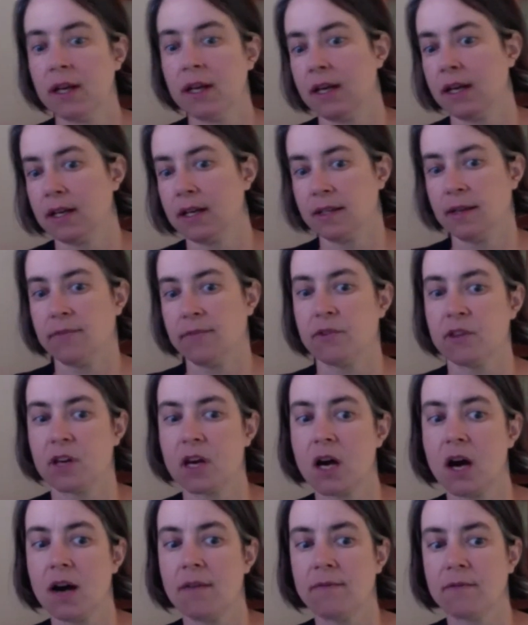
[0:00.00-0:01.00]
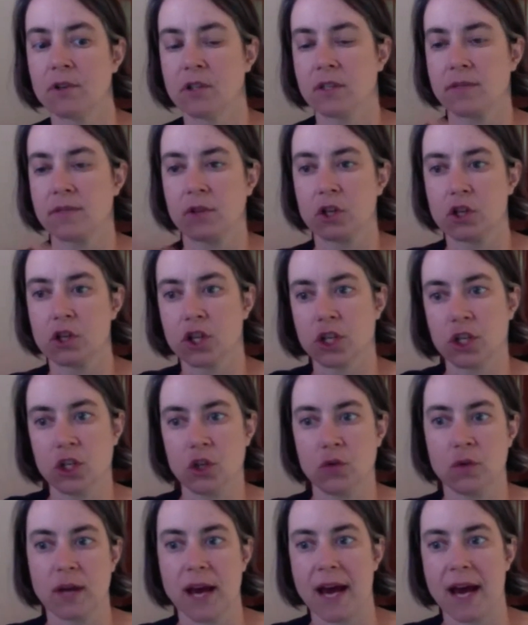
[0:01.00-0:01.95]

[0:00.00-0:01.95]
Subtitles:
except for the conference version, you'd